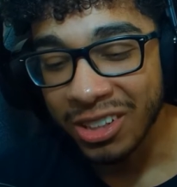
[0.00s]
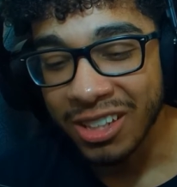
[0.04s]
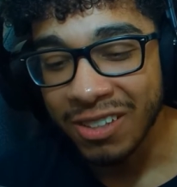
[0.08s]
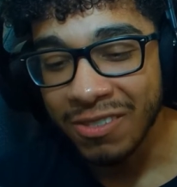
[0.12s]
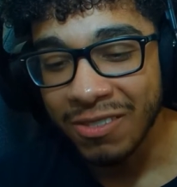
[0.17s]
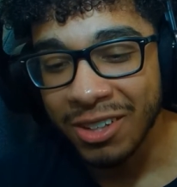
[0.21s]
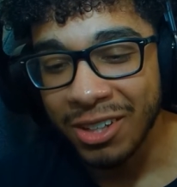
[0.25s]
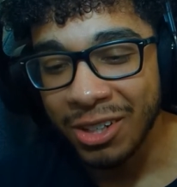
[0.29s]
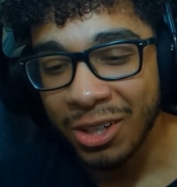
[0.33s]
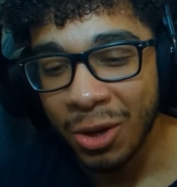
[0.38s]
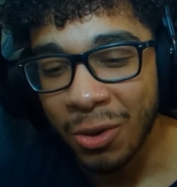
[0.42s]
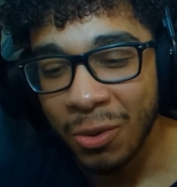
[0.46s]

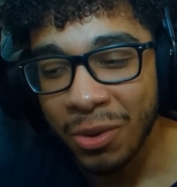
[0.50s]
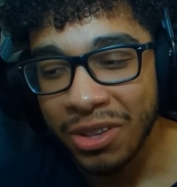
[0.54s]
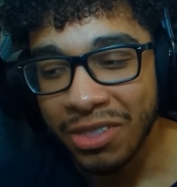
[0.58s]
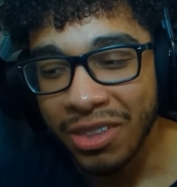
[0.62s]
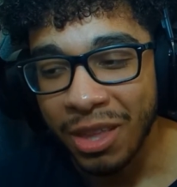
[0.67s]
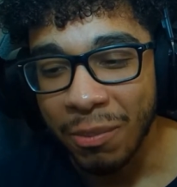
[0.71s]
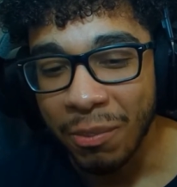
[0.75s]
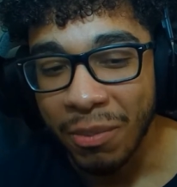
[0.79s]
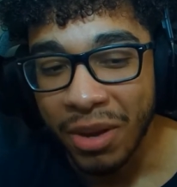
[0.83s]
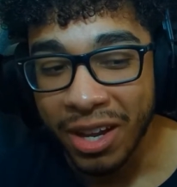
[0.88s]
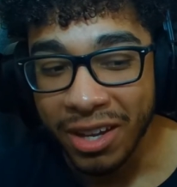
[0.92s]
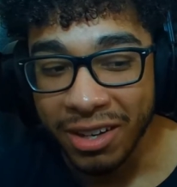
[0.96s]
leaving knowing
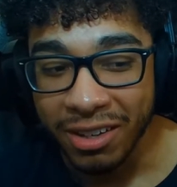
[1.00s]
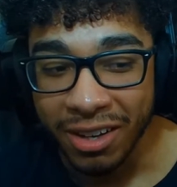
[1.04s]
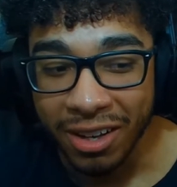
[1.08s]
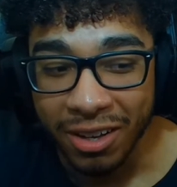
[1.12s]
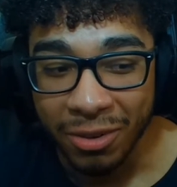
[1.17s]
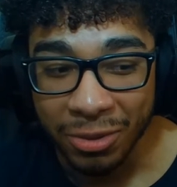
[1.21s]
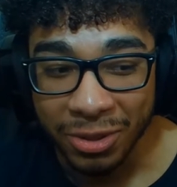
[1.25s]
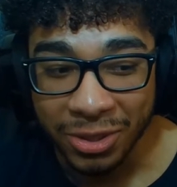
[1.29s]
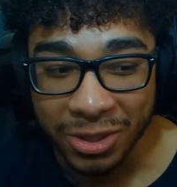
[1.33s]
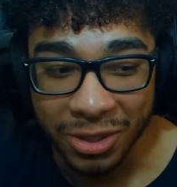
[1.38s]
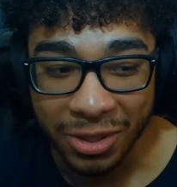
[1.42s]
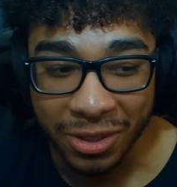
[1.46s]
they might
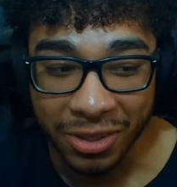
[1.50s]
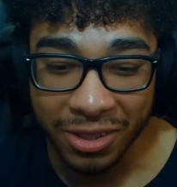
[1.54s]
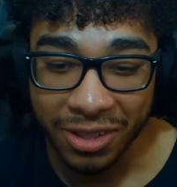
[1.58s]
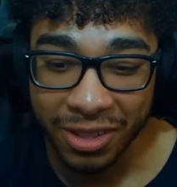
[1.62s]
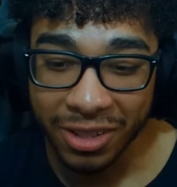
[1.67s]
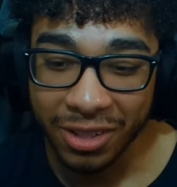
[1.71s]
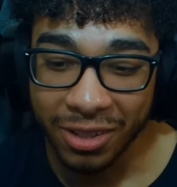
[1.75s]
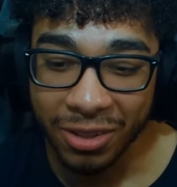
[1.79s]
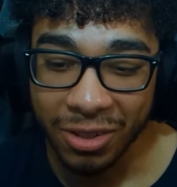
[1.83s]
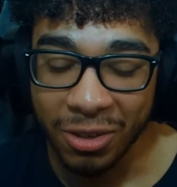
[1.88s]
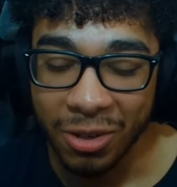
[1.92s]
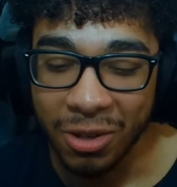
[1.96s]
not return.
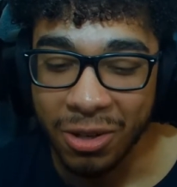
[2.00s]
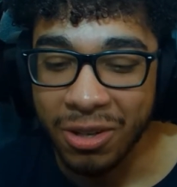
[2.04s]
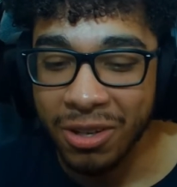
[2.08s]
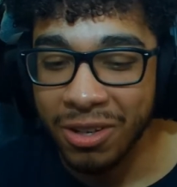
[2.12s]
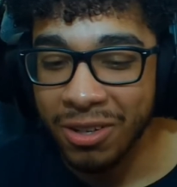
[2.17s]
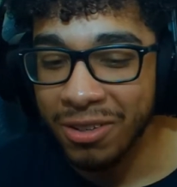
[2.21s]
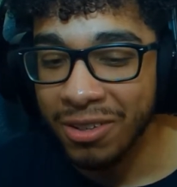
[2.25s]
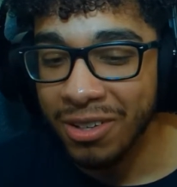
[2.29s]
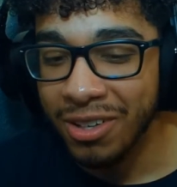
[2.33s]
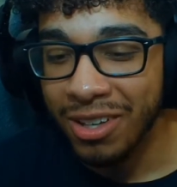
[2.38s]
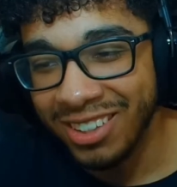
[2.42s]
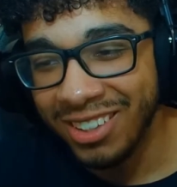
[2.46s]
Oh,
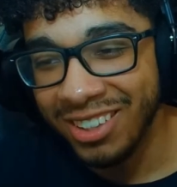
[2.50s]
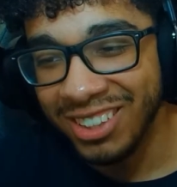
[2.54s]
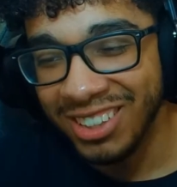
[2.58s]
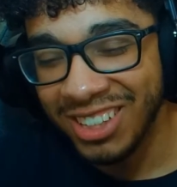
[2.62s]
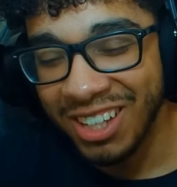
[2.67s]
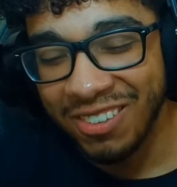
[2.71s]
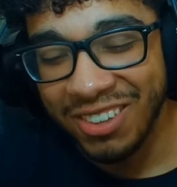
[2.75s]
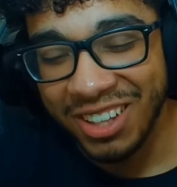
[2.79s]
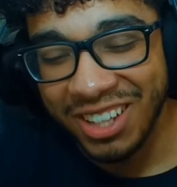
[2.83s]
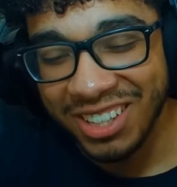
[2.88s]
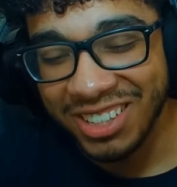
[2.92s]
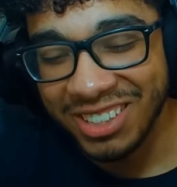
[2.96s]
I just
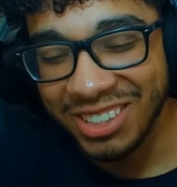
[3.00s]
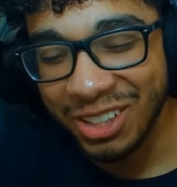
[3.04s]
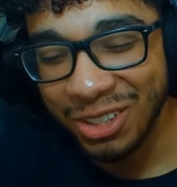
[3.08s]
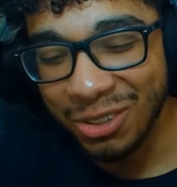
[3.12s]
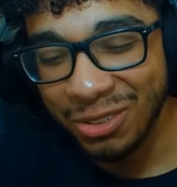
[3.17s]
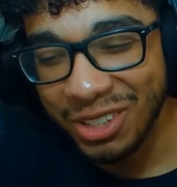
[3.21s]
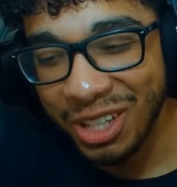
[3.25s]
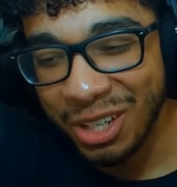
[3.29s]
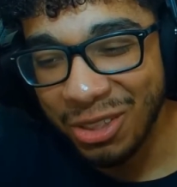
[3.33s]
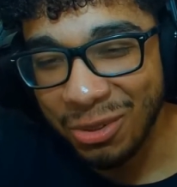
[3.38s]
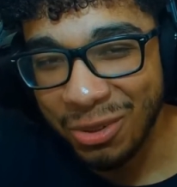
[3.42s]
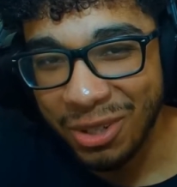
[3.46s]
had like a
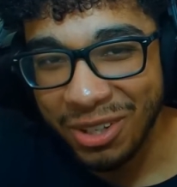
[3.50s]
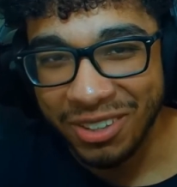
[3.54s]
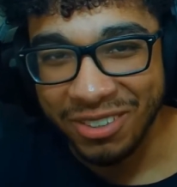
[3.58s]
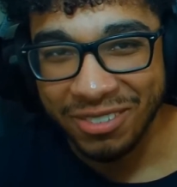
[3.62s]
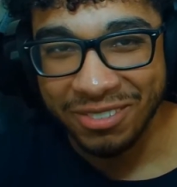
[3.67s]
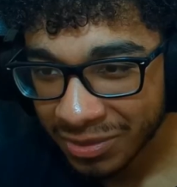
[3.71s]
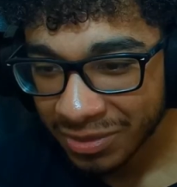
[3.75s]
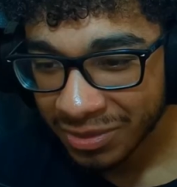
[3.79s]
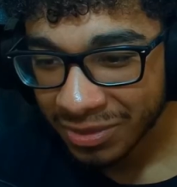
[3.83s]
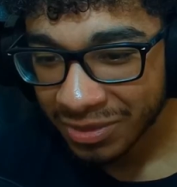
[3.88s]
zero death rate.